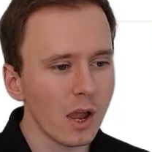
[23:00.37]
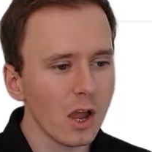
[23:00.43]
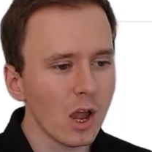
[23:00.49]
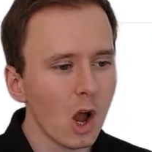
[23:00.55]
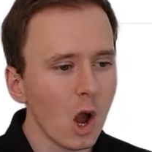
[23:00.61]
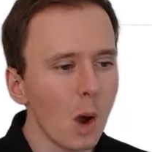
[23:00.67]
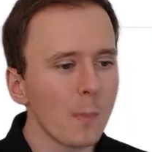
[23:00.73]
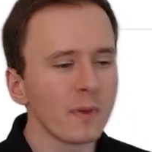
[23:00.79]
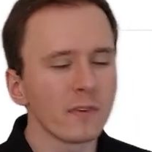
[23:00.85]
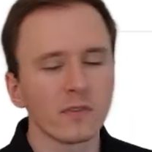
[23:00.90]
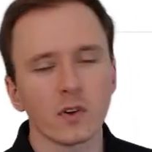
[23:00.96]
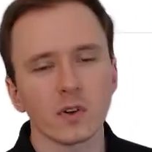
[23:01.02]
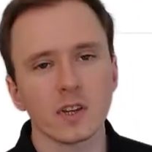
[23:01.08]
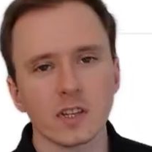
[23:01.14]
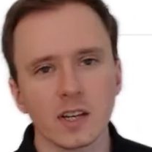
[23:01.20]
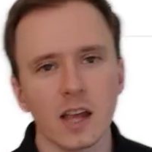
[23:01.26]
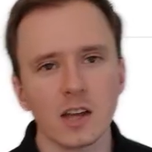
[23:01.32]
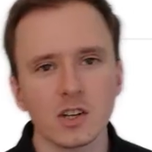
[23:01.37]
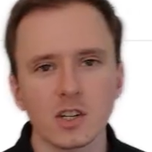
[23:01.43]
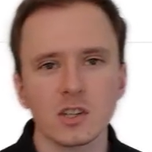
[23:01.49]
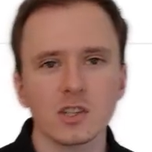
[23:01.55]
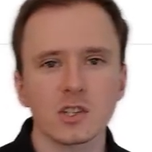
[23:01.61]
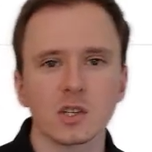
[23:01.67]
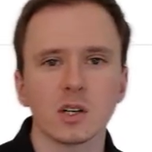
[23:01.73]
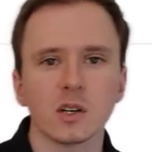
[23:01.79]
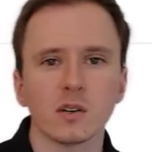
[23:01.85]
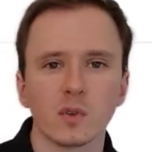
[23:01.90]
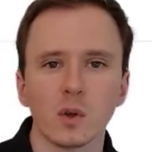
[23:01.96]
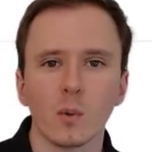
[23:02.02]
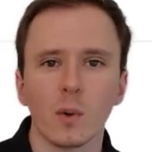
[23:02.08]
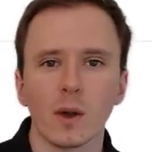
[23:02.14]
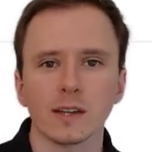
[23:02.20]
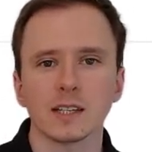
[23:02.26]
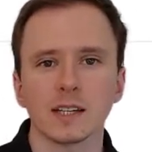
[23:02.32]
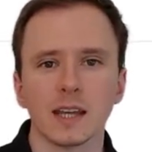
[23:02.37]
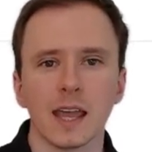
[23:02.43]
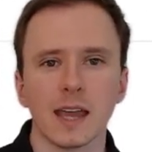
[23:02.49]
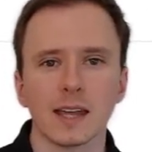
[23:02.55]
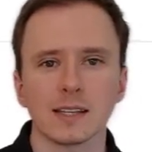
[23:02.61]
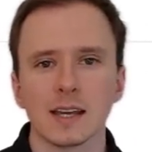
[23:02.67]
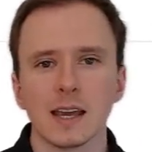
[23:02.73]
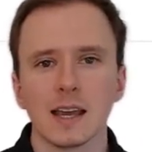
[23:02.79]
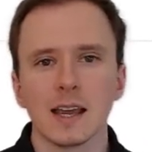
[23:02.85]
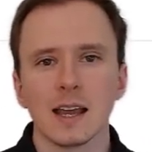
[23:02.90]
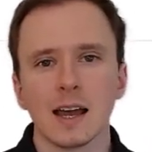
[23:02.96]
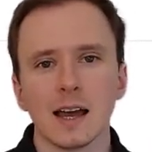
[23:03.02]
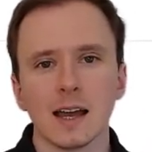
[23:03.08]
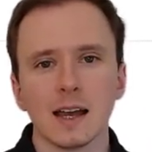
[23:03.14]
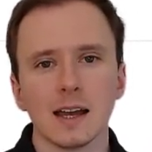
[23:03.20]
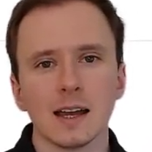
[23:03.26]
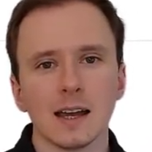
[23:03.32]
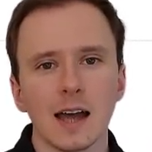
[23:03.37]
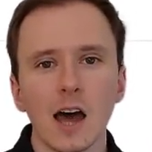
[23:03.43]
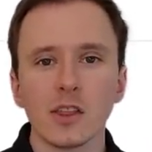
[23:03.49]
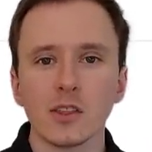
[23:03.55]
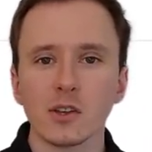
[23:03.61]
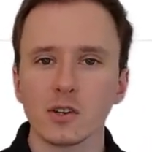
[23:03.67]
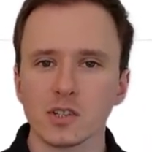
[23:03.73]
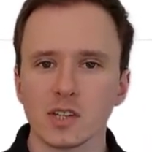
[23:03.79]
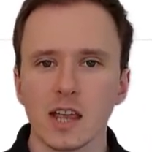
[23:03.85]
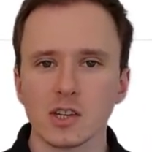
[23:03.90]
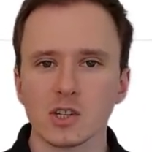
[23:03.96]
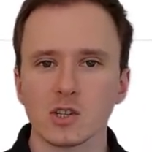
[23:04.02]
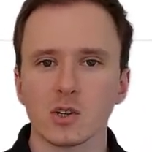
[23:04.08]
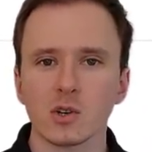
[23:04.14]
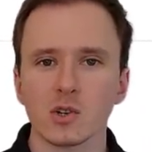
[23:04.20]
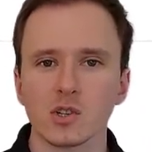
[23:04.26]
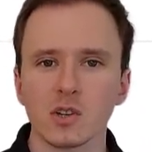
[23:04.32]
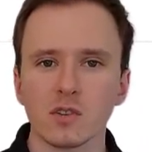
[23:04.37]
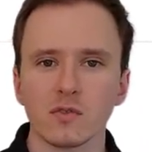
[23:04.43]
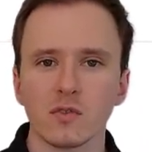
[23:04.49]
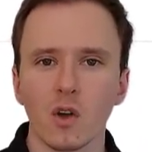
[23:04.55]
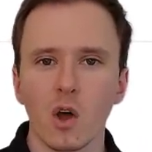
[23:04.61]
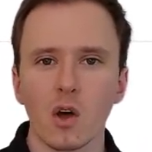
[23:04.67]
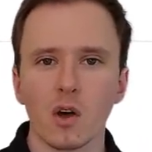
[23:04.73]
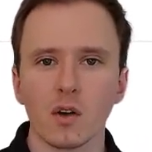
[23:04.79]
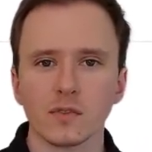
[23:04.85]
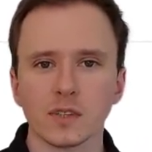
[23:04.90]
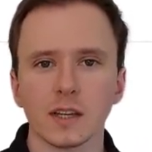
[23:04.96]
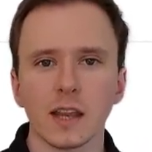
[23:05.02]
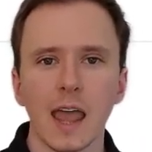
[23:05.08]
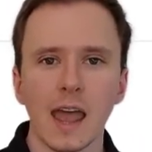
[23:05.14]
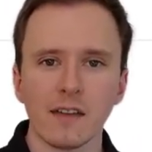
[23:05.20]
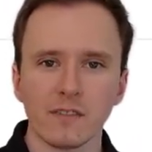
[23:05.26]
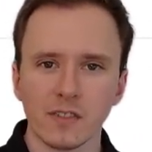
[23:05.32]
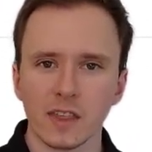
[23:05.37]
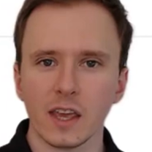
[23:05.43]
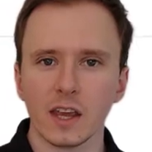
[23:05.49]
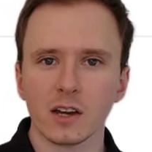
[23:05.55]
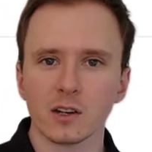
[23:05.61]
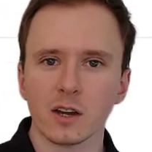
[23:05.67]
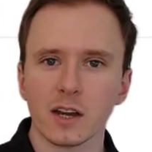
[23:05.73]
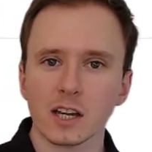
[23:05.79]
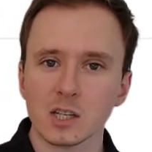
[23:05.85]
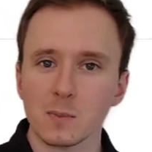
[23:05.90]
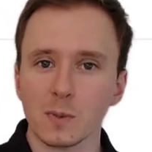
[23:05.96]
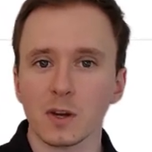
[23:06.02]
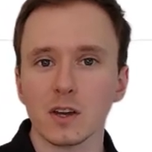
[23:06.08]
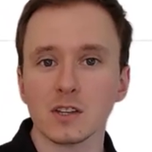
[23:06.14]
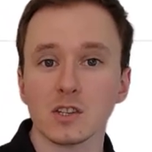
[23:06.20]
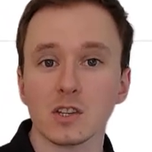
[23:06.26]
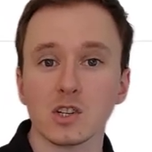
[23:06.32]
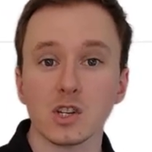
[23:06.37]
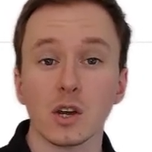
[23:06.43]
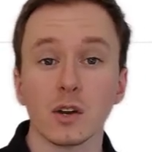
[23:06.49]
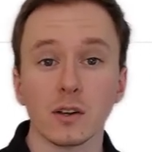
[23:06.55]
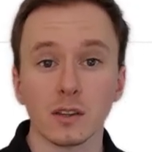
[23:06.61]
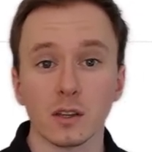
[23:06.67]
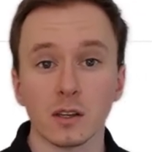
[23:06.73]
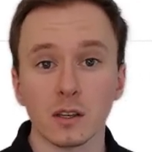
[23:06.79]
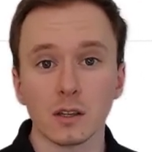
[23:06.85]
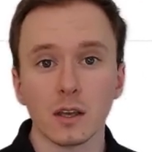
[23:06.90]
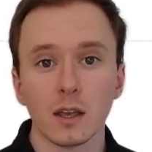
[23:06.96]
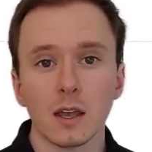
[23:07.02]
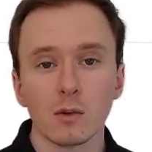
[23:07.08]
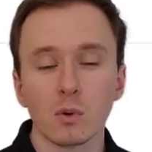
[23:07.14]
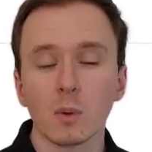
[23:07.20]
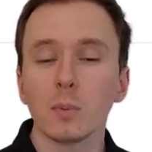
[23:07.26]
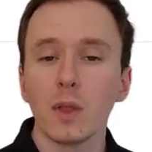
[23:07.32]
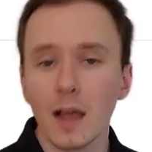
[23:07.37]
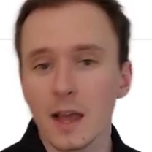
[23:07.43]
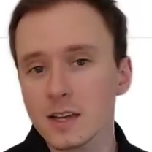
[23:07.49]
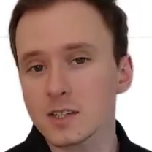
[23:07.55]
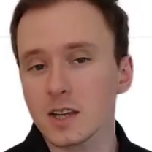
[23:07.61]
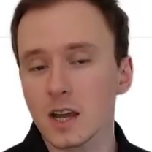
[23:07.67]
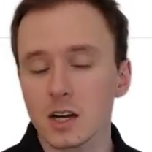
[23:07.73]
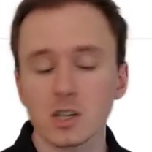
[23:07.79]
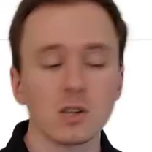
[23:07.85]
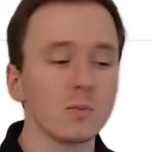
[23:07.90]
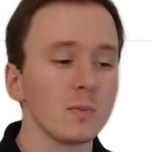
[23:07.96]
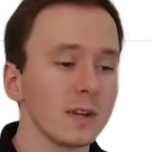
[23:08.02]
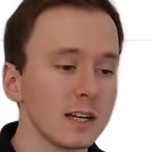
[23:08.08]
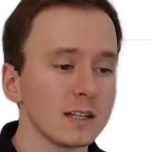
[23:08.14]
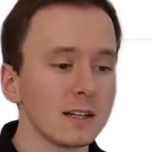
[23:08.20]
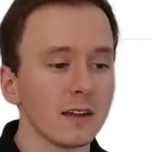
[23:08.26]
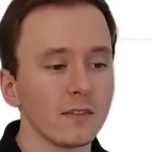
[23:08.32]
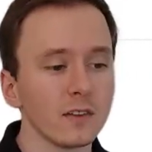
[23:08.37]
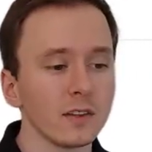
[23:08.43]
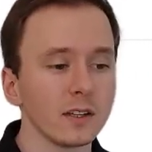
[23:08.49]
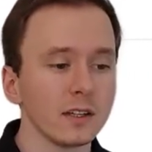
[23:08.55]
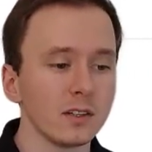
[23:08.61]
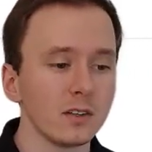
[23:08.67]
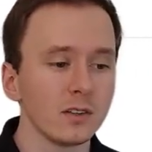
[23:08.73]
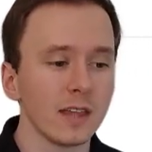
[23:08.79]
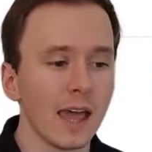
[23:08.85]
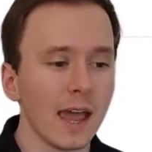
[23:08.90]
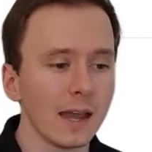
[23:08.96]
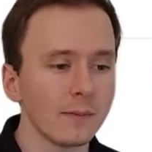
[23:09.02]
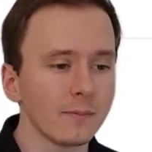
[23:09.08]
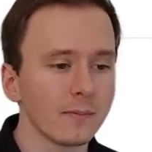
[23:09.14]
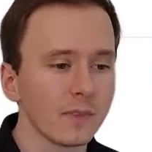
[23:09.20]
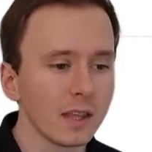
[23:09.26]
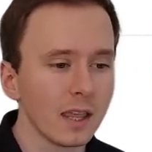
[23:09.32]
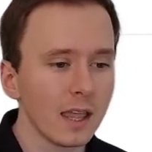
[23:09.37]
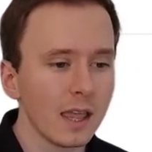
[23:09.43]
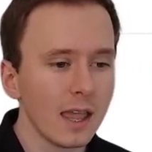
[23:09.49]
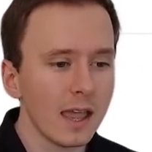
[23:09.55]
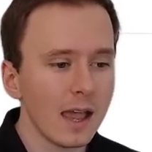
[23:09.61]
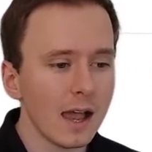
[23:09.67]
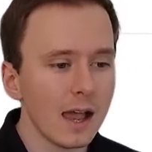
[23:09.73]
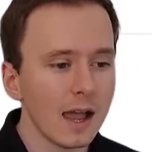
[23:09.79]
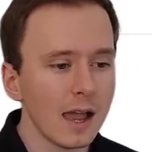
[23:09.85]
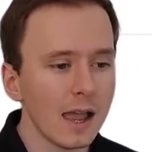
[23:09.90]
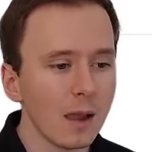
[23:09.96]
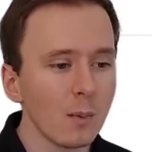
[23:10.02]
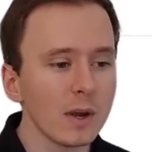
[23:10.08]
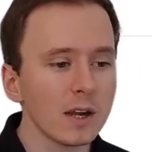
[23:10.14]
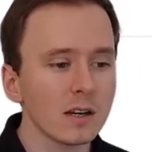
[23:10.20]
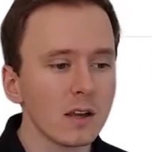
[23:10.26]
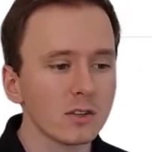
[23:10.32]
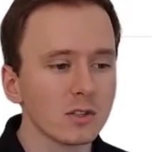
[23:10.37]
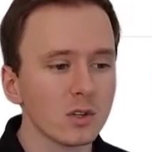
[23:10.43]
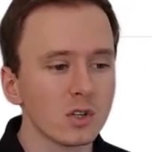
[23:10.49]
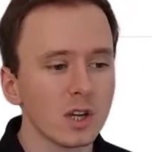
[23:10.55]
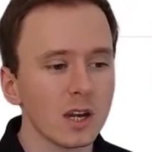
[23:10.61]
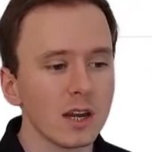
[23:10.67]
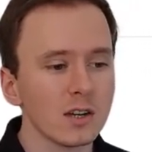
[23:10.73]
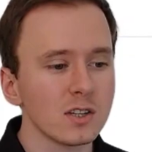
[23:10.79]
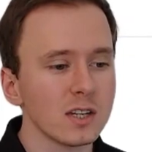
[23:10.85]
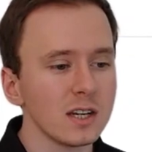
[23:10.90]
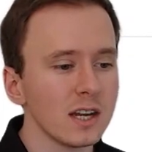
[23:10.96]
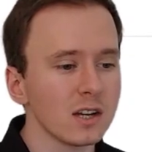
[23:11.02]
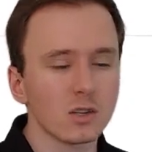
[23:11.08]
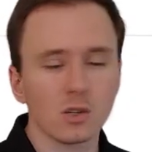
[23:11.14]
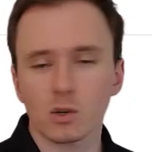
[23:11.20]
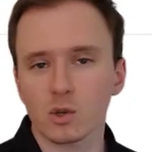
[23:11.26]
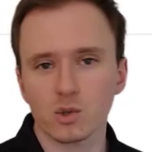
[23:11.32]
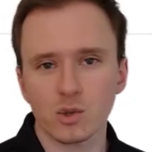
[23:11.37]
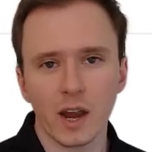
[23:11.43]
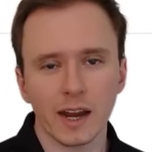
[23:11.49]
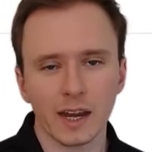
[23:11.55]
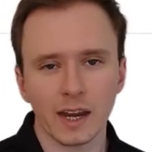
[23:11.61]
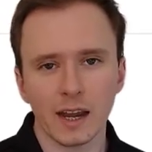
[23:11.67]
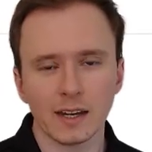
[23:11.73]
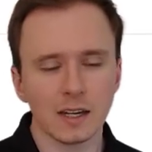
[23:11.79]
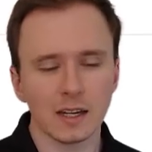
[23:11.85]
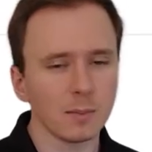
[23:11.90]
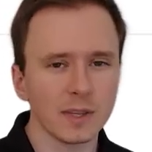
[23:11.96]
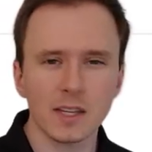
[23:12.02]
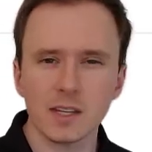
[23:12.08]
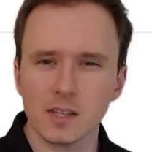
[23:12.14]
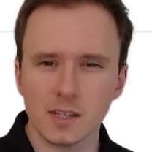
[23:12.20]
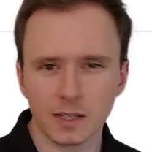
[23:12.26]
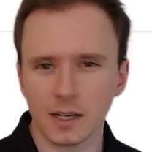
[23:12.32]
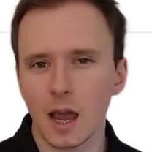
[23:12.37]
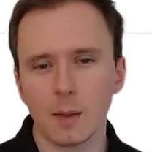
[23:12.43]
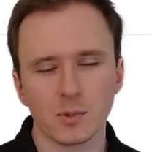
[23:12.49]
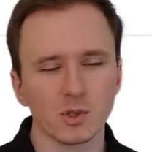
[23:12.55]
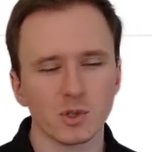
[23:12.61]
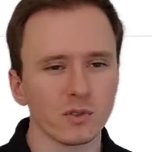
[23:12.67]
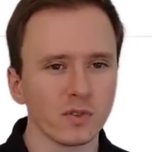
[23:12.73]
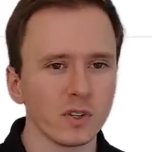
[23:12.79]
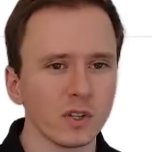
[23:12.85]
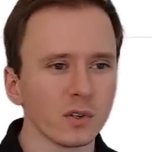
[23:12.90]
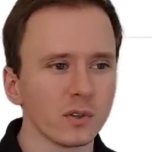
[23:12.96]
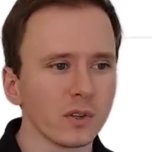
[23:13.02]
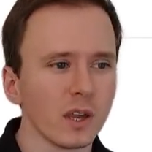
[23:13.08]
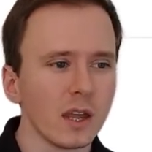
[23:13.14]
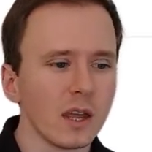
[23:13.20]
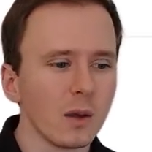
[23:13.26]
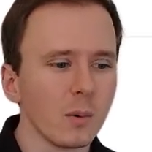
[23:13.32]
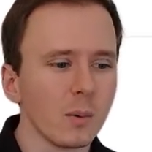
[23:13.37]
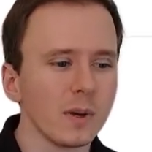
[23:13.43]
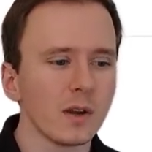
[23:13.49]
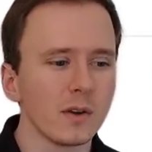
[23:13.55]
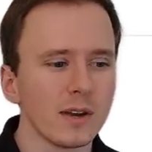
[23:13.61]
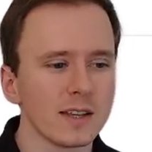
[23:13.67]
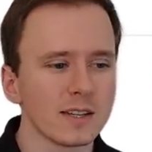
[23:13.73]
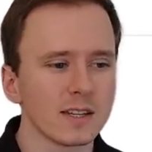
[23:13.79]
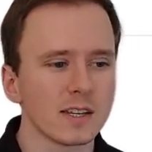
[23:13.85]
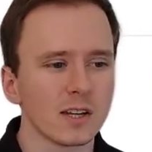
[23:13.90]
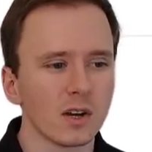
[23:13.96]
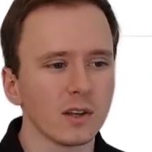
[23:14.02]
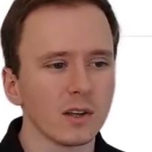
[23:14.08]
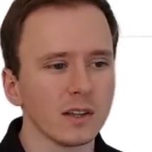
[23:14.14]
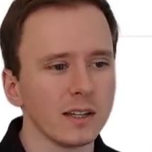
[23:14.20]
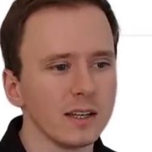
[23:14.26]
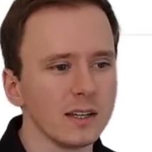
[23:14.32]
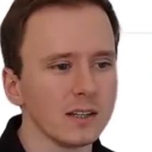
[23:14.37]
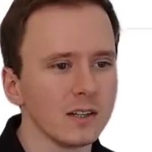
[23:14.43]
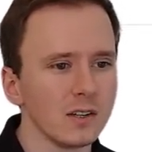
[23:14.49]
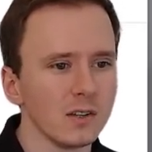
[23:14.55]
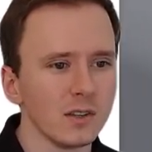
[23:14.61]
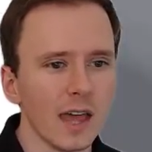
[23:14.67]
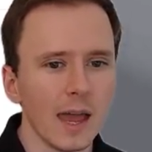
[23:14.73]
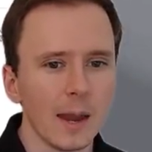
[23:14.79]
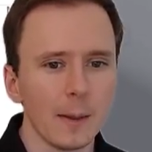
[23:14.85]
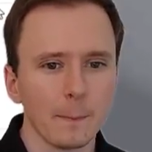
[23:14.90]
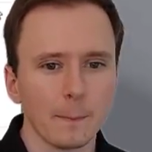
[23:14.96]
open for discussion. So if we want to get other testers involved and have their experiences shared in the reply section, we can definitely do that. And we can also change the internal tracking ID, but this is an optional field. We don't necessarily need to do that.